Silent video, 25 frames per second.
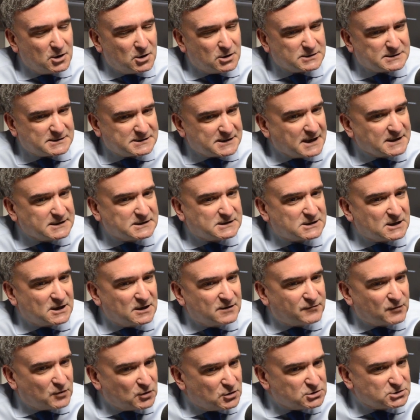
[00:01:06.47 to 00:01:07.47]
sense
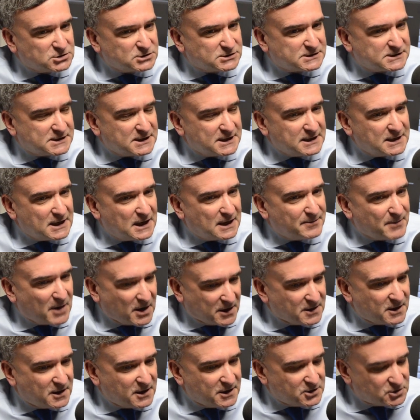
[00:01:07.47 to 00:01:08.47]
of urgency
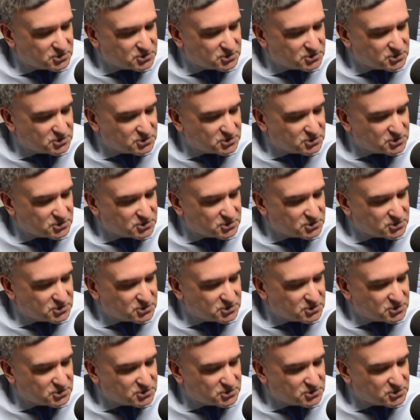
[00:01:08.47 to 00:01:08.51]
among the leadership.